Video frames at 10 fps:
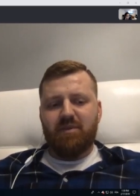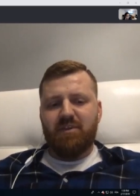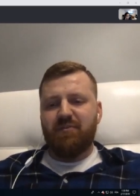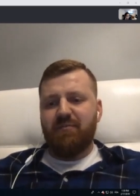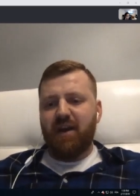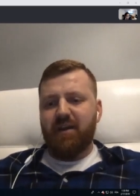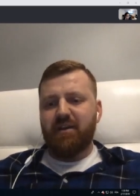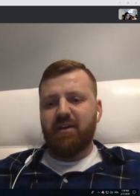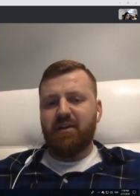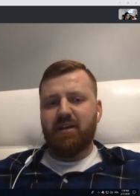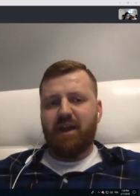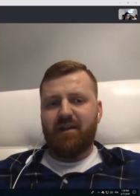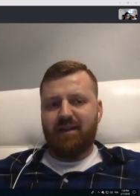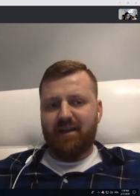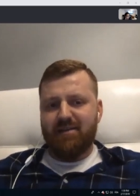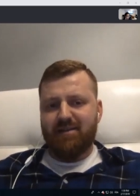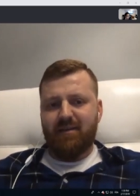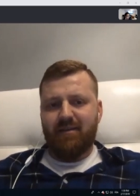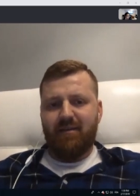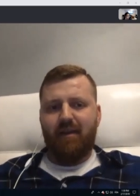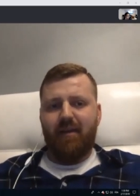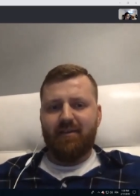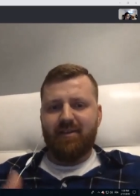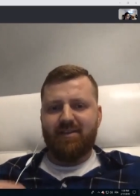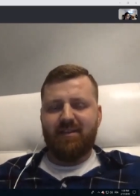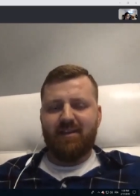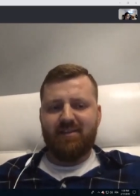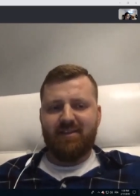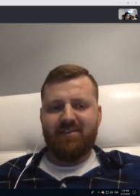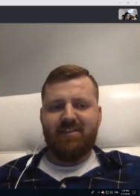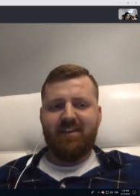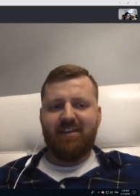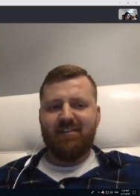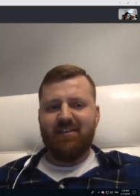defining a task. This task is then